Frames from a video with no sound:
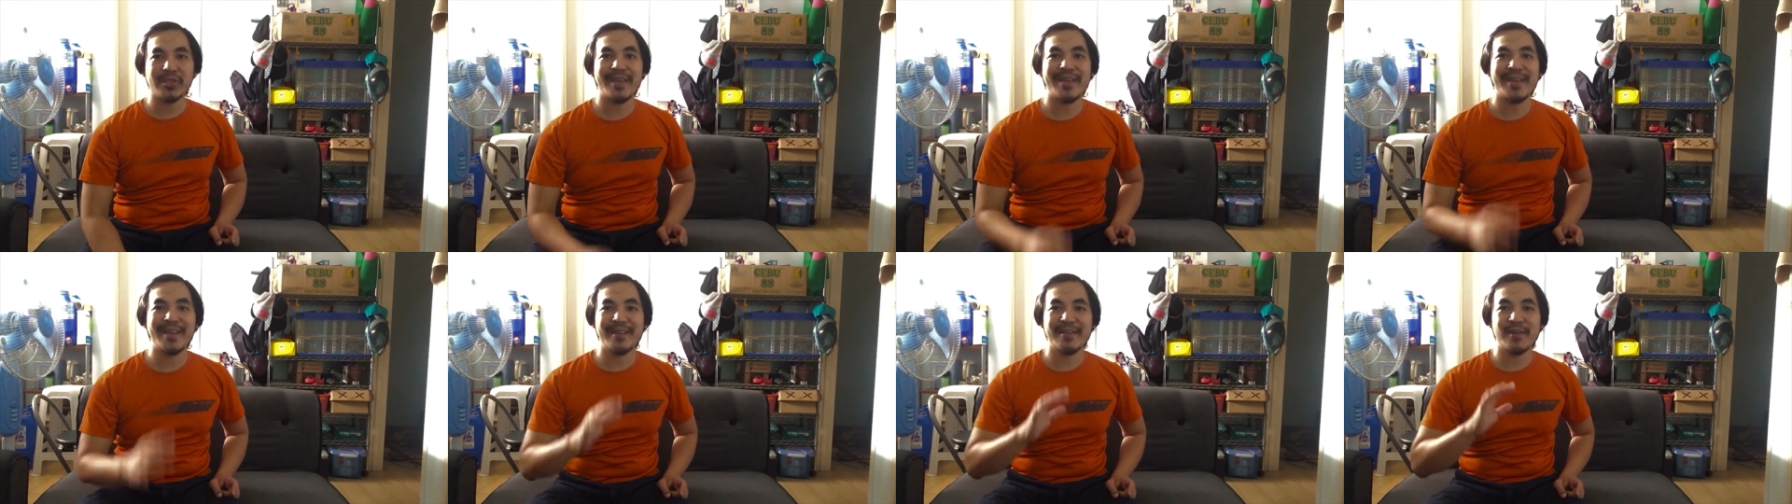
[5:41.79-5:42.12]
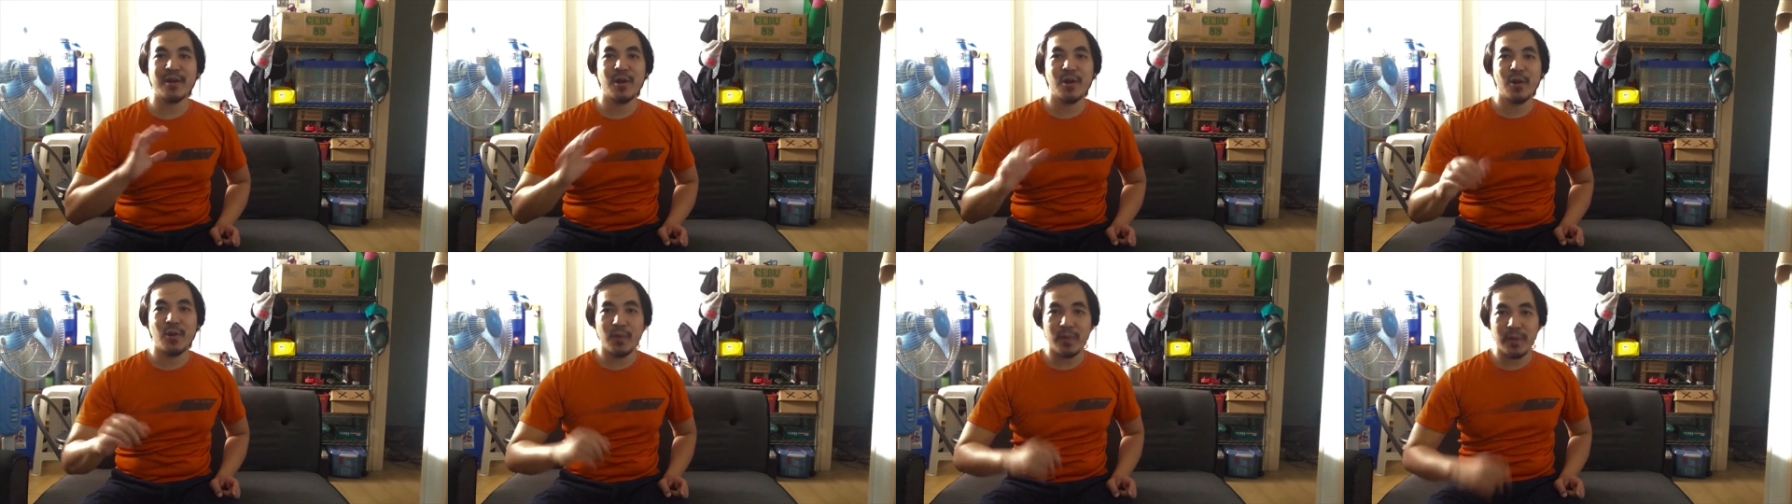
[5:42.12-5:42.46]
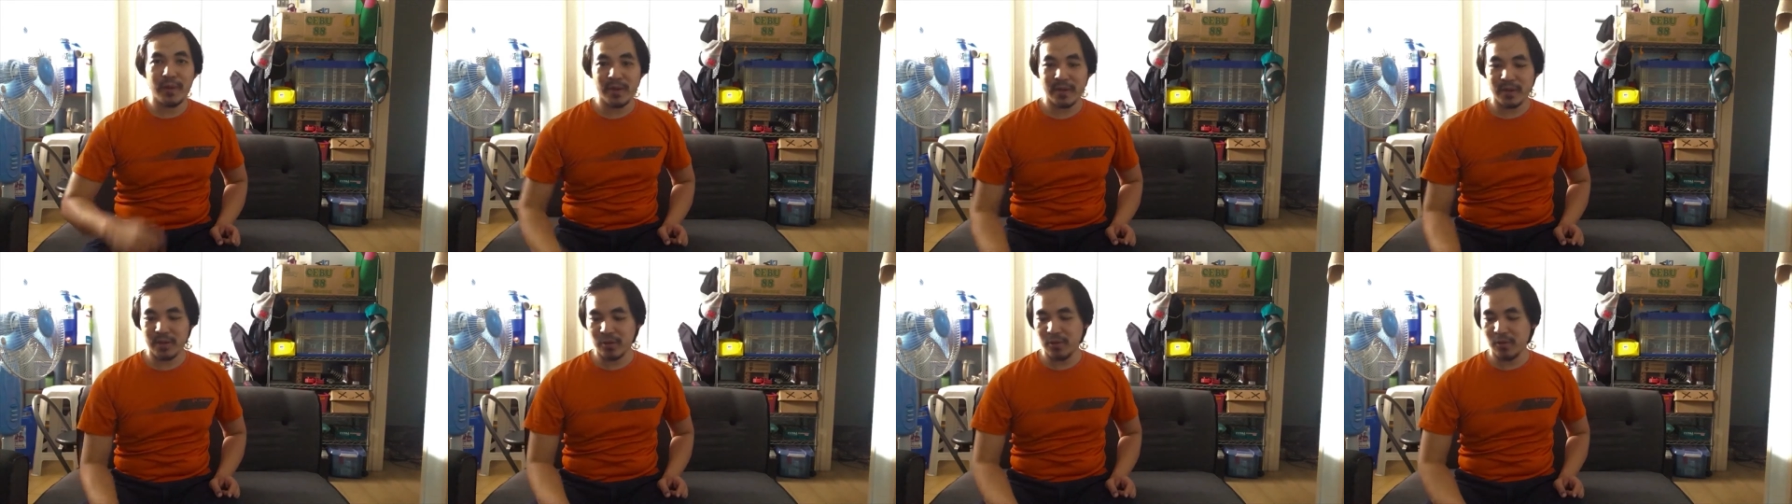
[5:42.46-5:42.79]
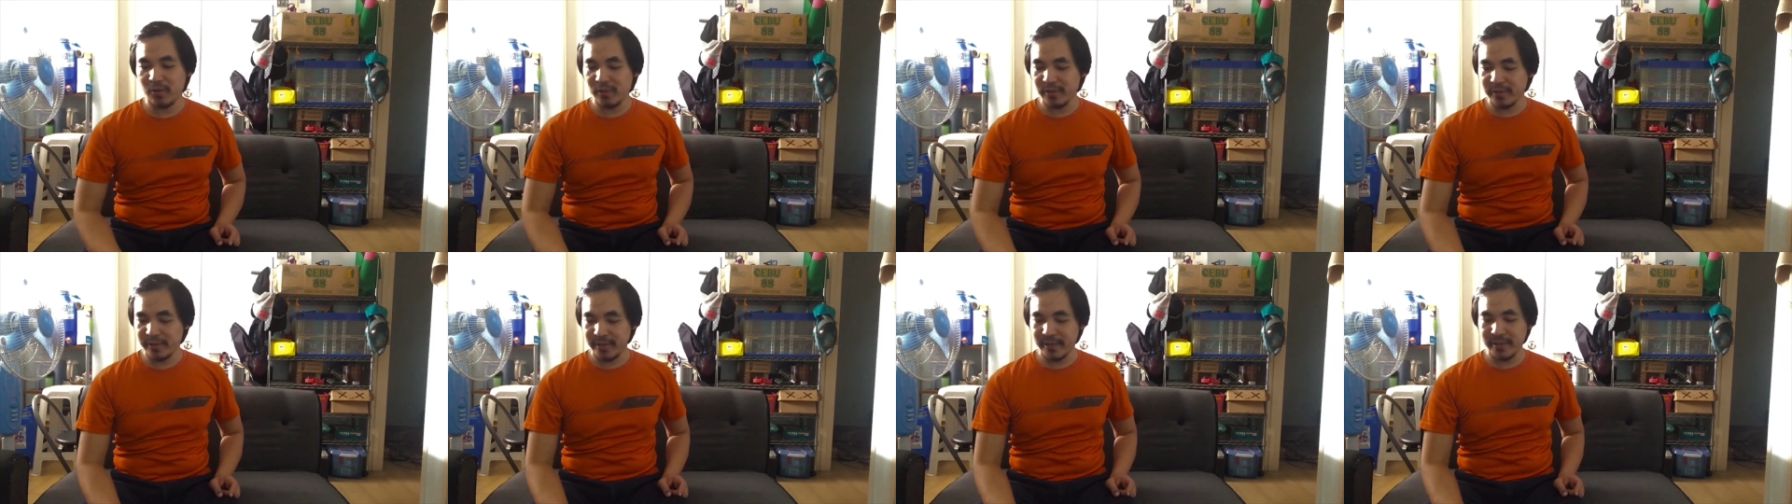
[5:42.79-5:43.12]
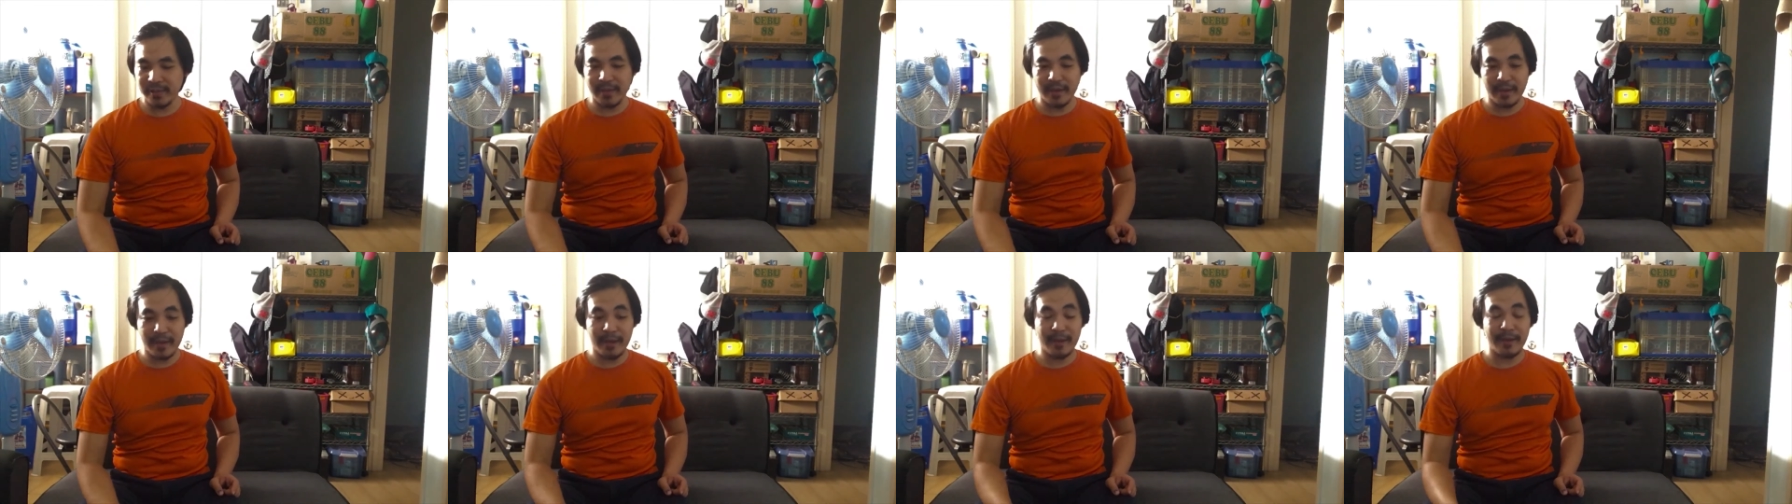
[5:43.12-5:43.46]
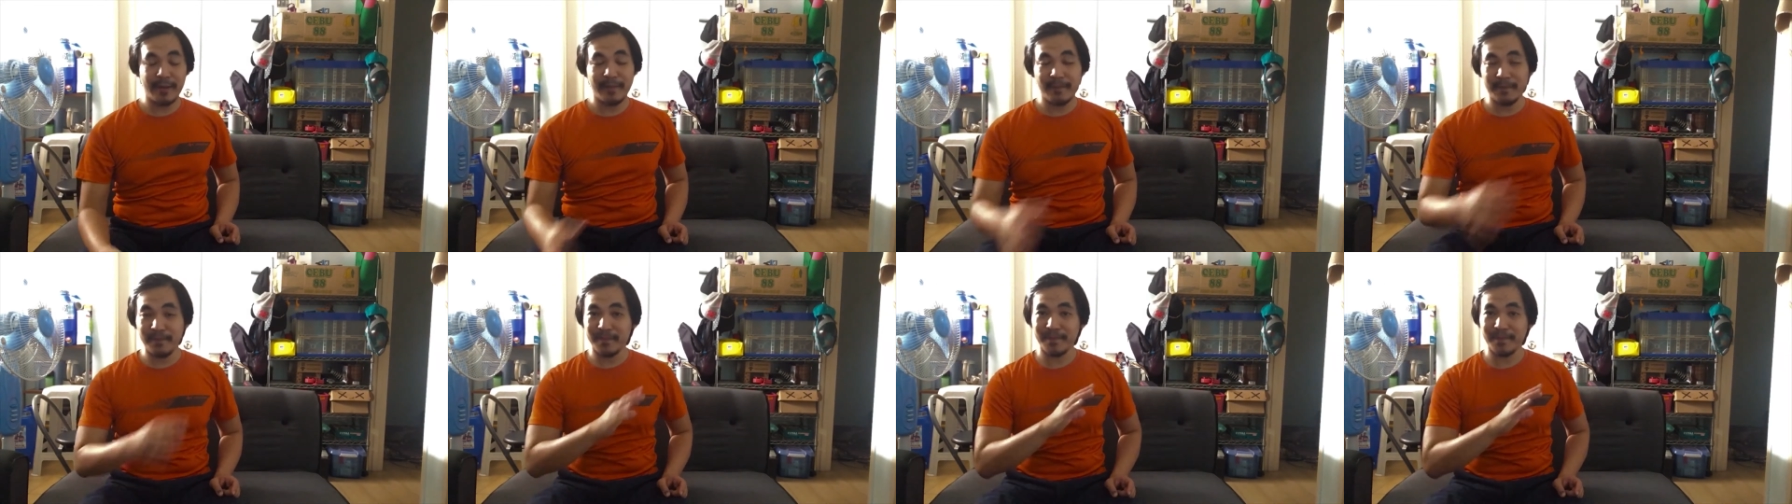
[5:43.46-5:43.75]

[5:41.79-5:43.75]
and we are golden, and